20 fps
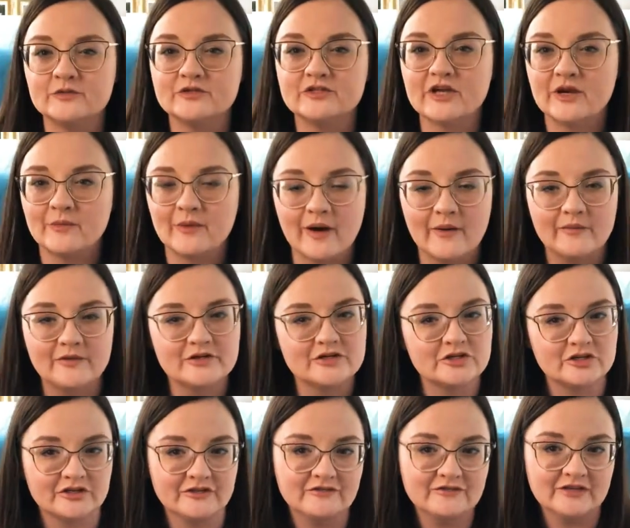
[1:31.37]
which I probably
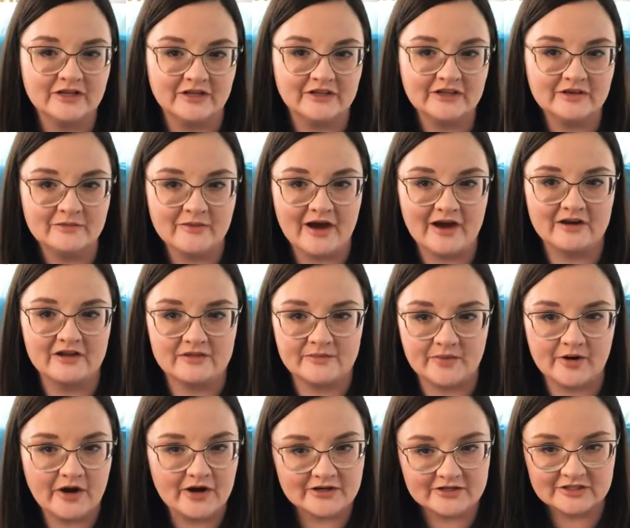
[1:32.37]
should have done them out of the
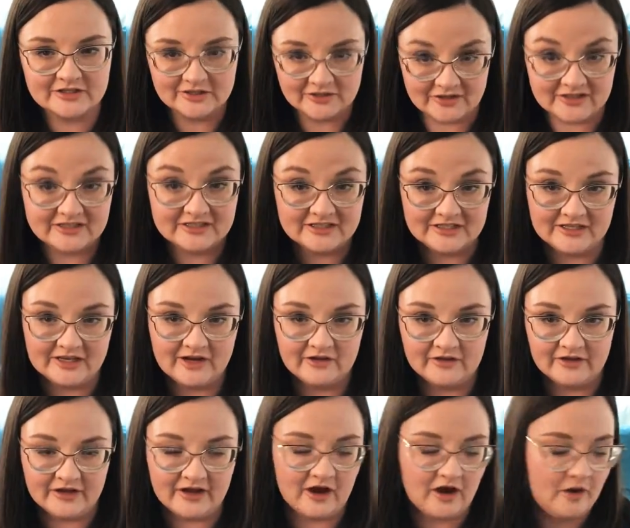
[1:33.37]
box so you could see how
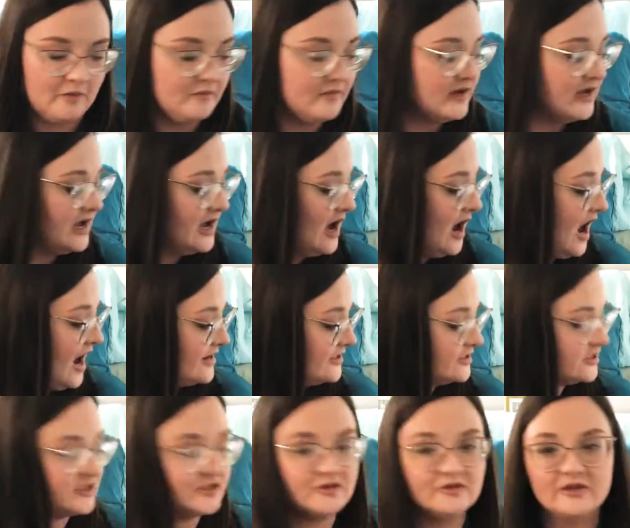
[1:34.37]
they come. I
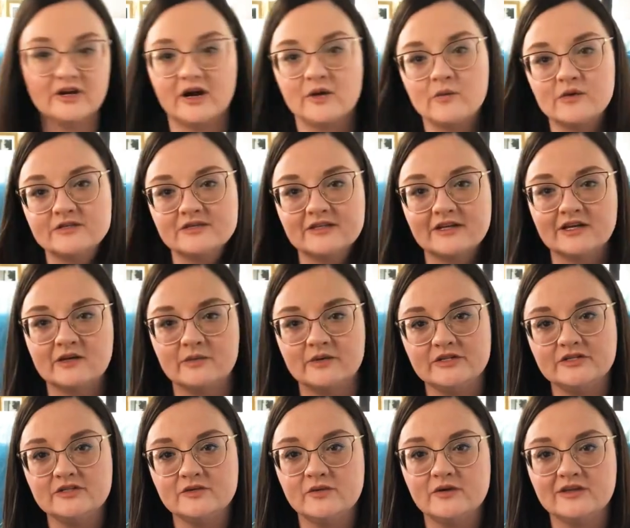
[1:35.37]
just knew that I wasn't going to
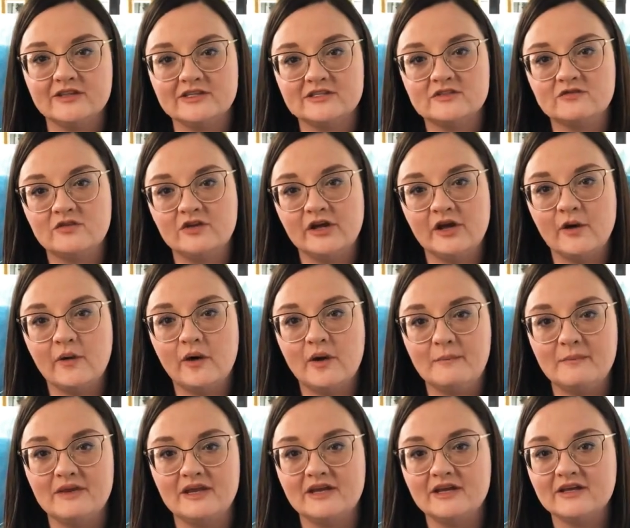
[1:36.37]
be doing this video
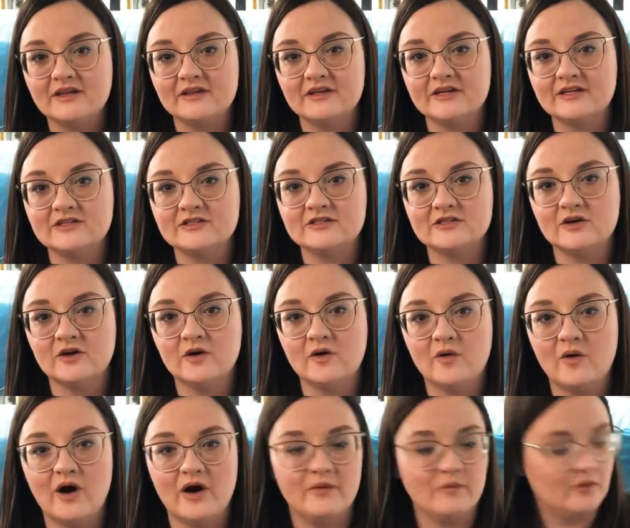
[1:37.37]
immediately,
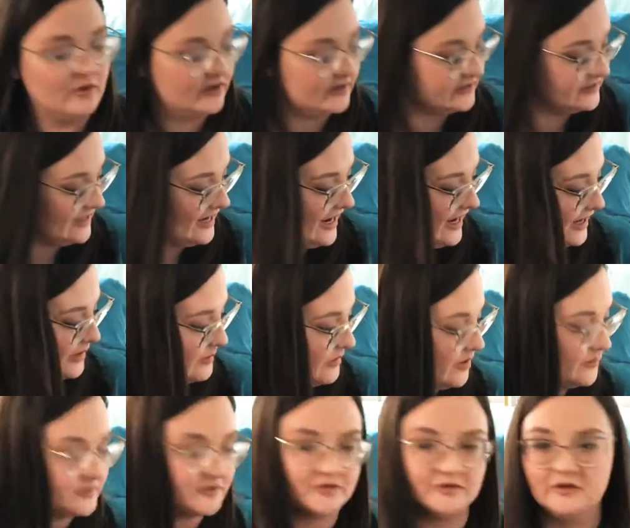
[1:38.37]
so I wanted to hang them
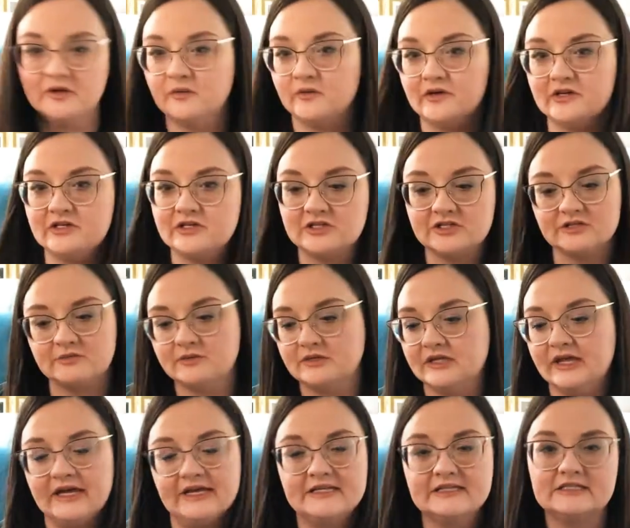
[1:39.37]
up so they wouldn't just be
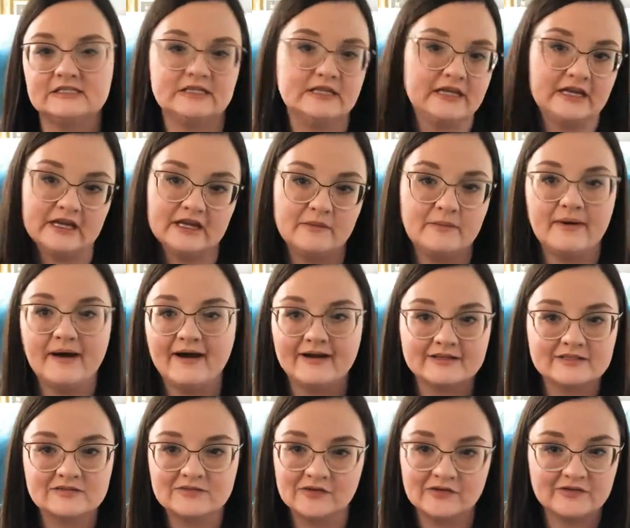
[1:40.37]
sitting in a
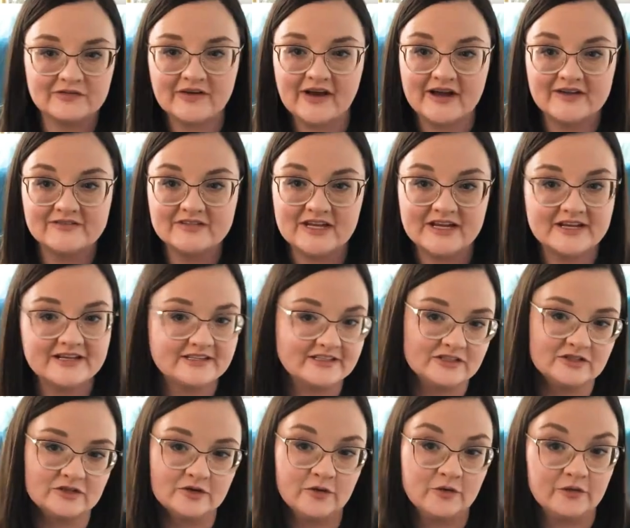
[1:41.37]
box for 5 days
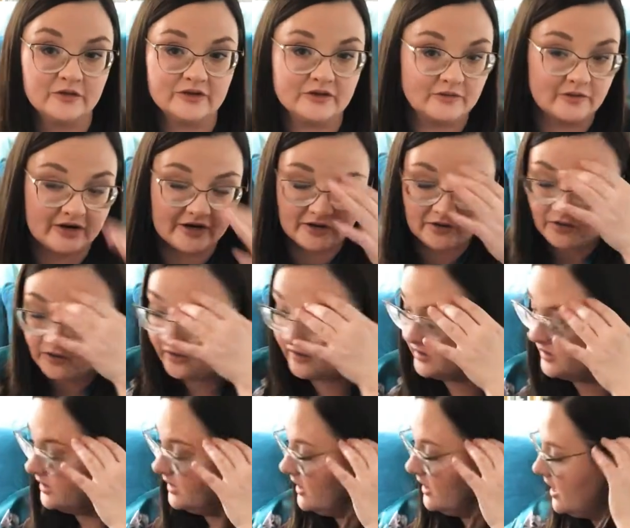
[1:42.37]
and totally wrinkled.
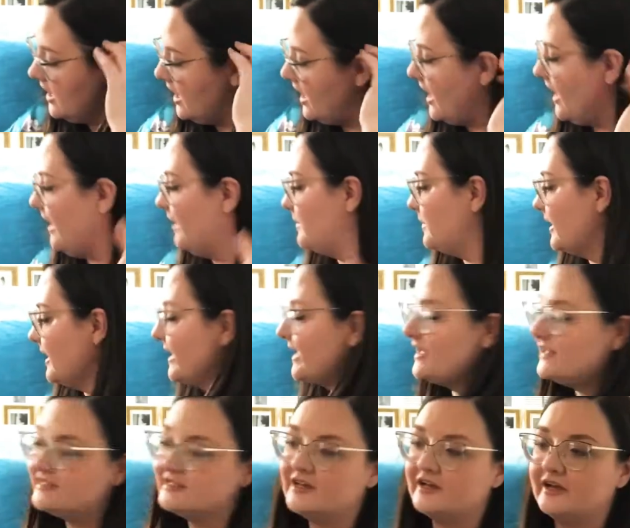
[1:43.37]
But I
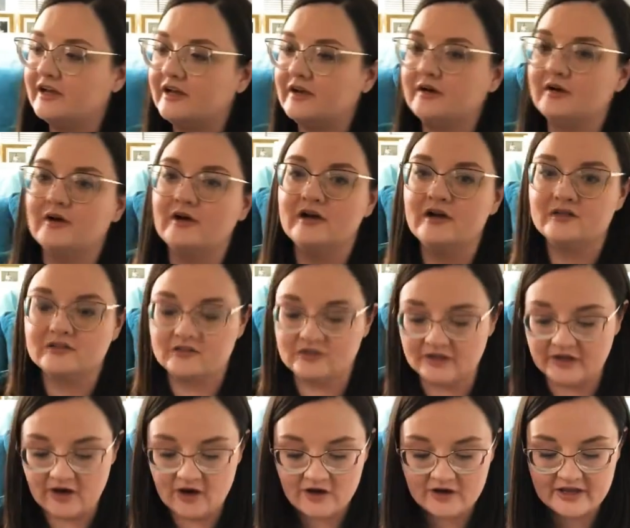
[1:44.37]
can't tell you, so
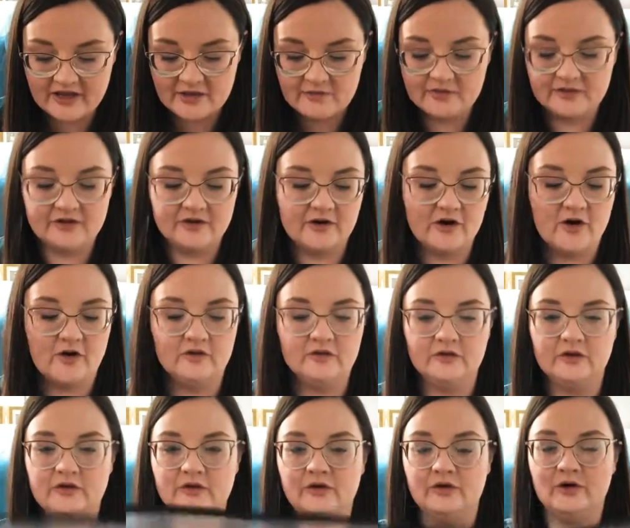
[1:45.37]
they all came in their own
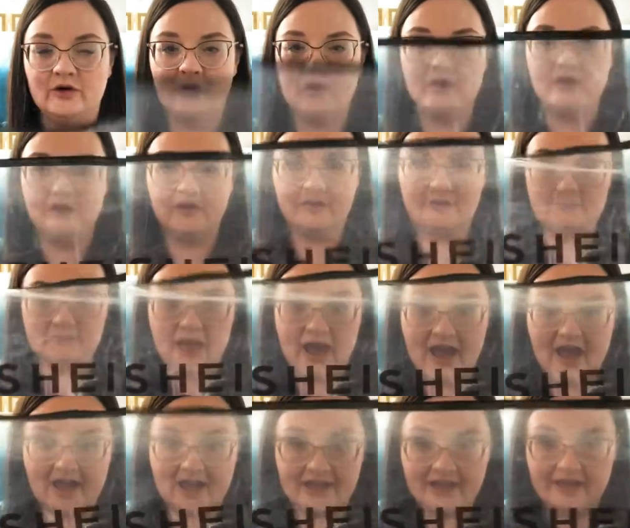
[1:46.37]
little
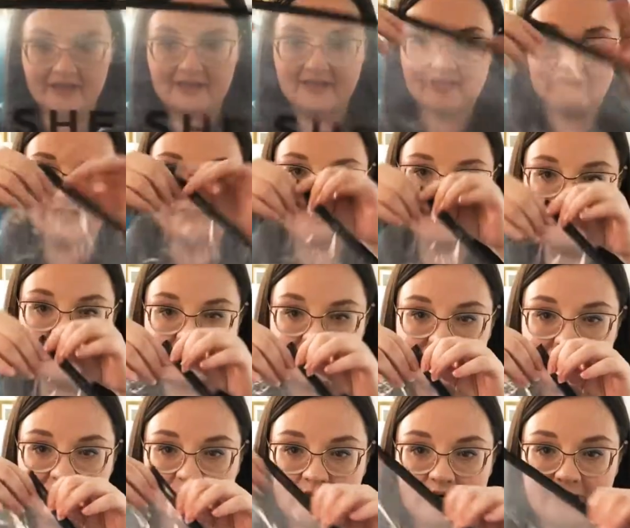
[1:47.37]
bag, and it's like a
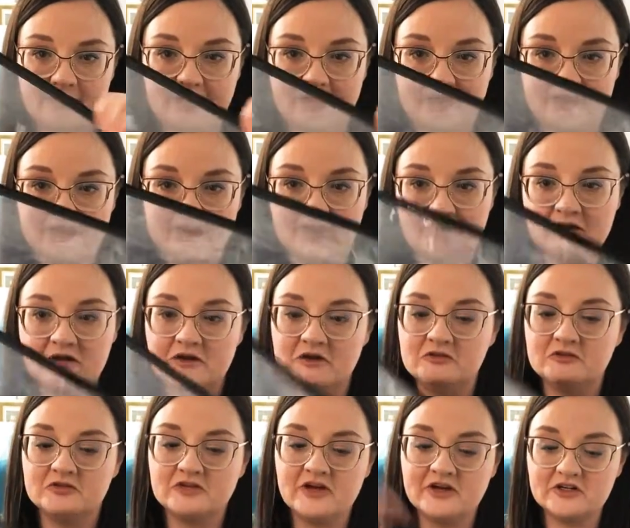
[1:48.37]
zipper bag.
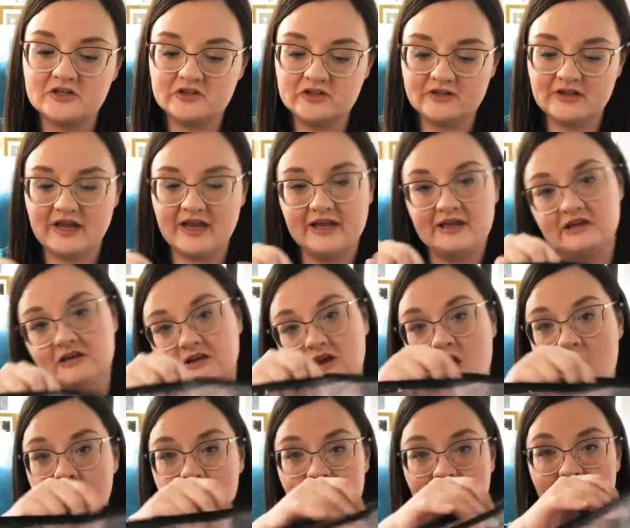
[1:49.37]
So actually
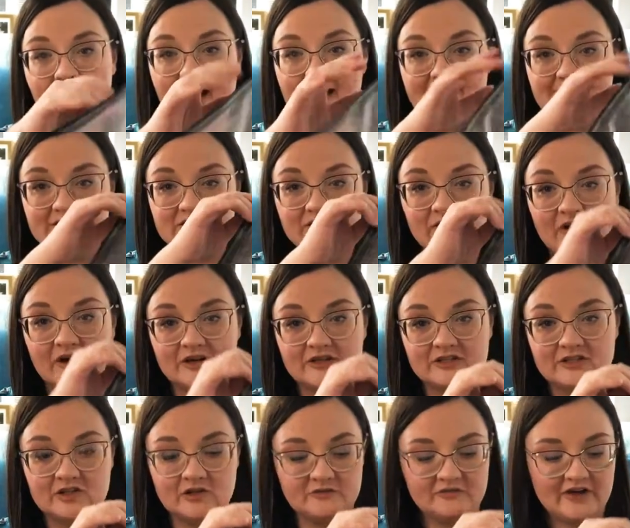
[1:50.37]
not bad as far
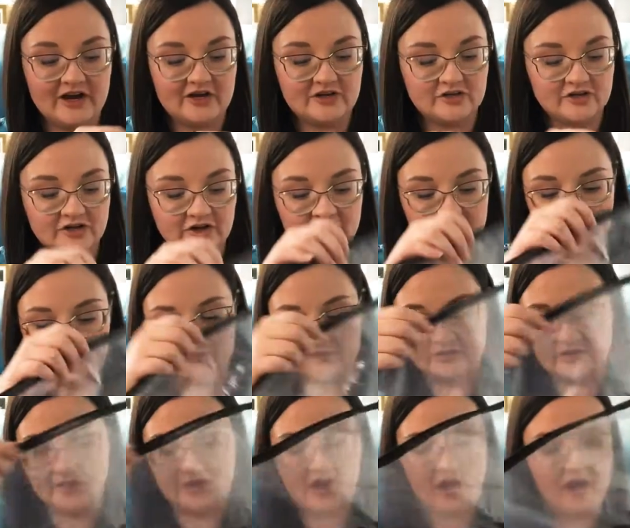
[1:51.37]
as cheap fashion goes.
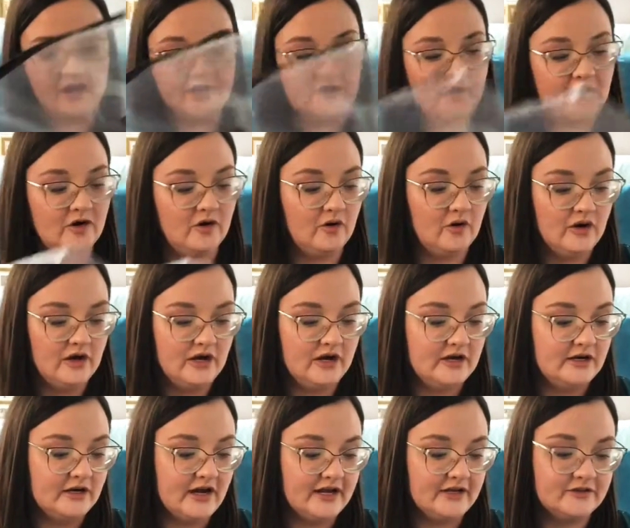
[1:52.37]
I know
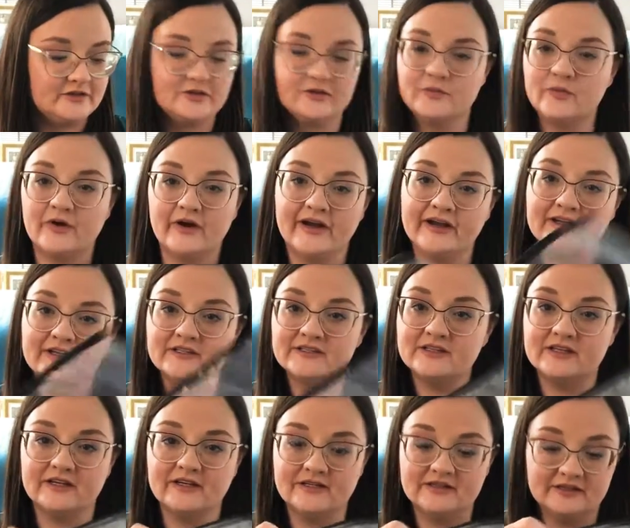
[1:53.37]
nicer brands
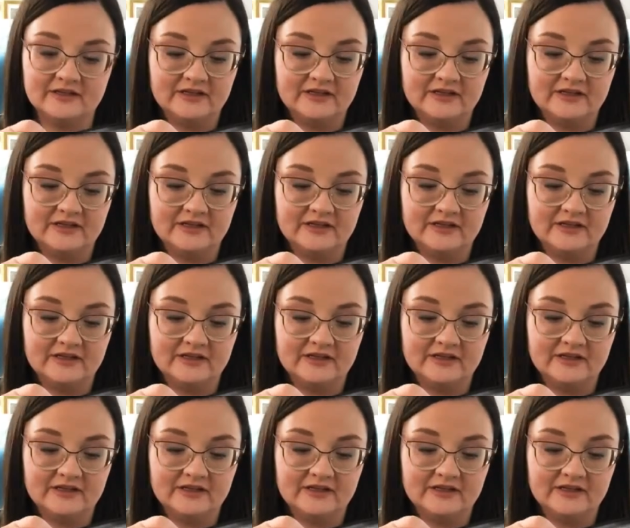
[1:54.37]
that